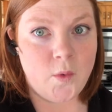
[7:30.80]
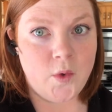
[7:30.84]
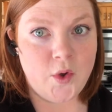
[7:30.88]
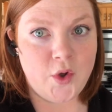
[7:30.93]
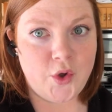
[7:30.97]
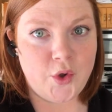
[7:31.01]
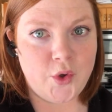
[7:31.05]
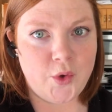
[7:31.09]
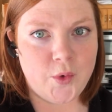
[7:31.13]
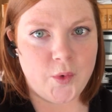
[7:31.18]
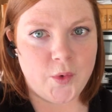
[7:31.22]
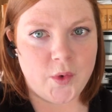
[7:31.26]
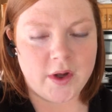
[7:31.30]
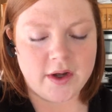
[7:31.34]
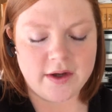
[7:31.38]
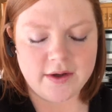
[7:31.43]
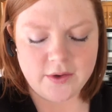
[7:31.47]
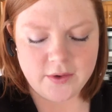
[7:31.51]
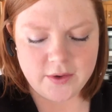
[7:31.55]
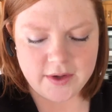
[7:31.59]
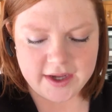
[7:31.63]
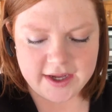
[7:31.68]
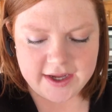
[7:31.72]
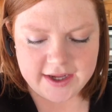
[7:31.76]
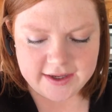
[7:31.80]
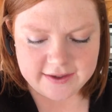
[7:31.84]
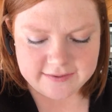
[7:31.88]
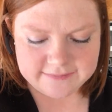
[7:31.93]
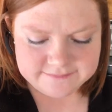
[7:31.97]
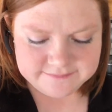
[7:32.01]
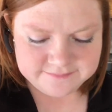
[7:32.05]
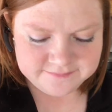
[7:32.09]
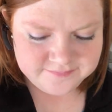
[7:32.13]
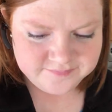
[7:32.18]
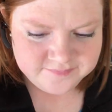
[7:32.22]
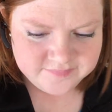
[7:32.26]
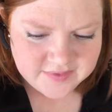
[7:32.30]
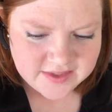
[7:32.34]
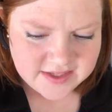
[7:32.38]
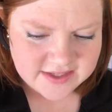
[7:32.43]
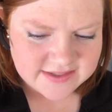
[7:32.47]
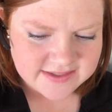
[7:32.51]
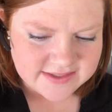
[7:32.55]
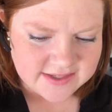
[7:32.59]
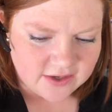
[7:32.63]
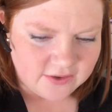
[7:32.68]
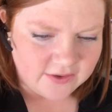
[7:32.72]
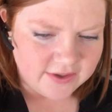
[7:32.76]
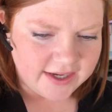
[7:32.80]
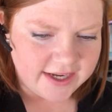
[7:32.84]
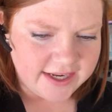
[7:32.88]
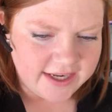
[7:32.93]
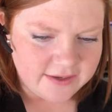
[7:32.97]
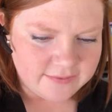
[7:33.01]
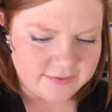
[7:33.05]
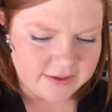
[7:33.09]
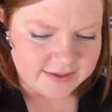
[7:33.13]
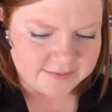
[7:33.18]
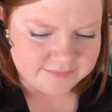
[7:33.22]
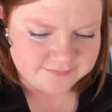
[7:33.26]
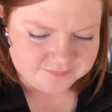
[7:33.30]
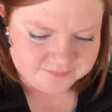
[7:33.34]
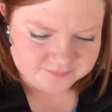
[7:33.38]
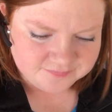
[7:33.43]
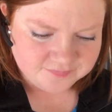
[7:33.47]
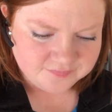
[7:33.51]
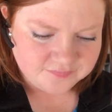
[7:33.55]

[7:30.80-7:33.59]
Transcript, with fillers: Woo, okay. So anyway,